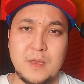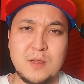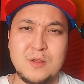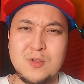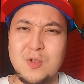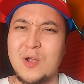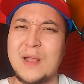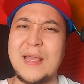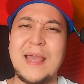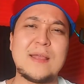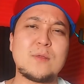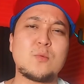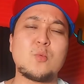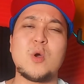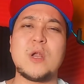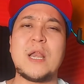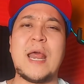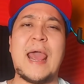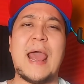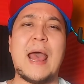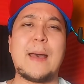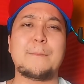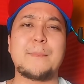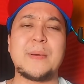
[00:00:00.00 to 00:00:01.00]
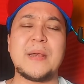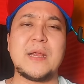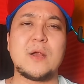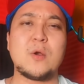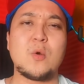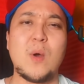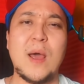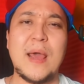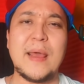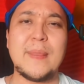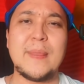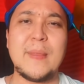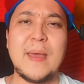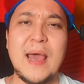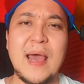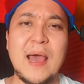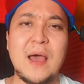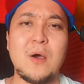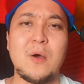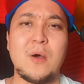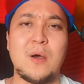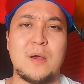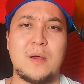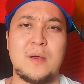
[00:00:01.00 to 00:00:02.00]
Look at what's happening right
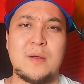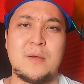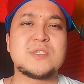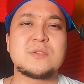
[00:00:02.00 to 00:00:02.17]
now.